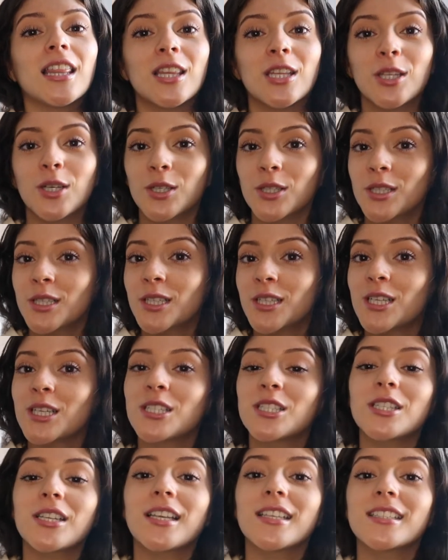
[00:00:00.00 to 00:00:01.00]
literally
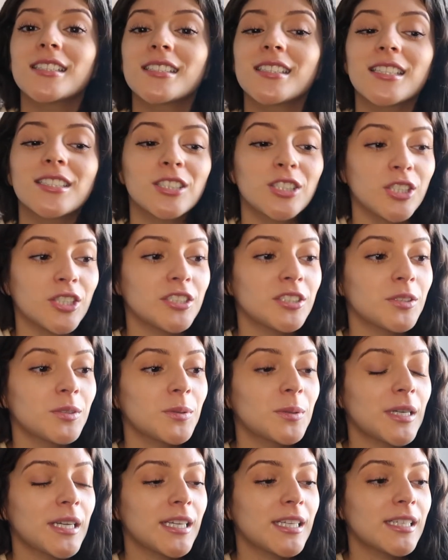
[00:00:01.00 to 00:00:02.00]
just
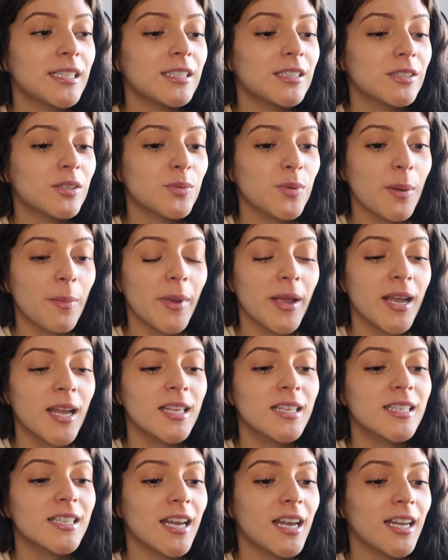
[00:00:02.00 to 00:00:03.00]
chill in
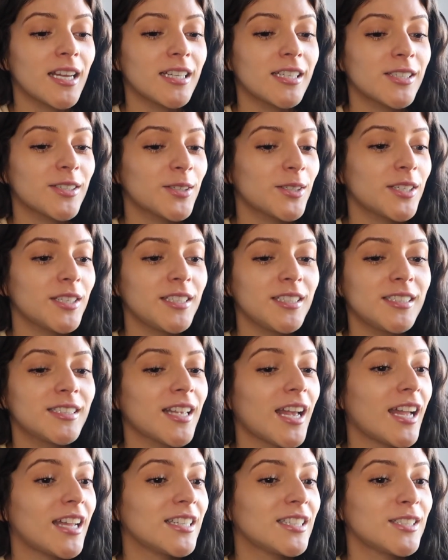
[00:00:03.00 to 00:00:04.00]
sweatpants and hoodies
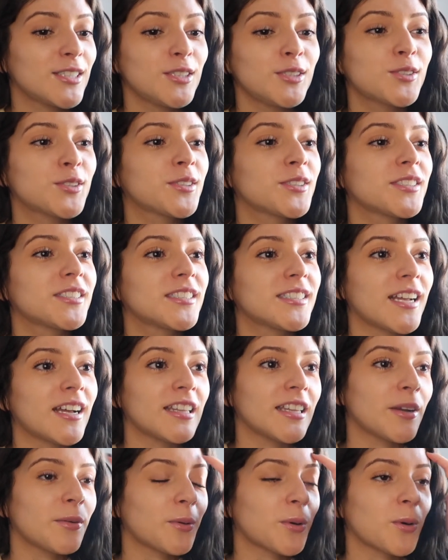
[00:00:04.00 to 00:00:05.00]
and t-shirts now
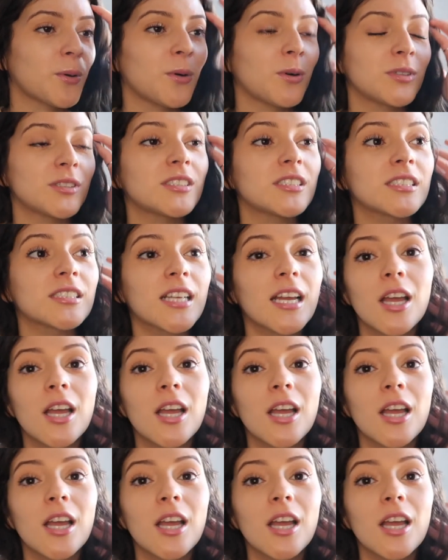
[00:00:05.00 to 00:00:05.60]
that we're all just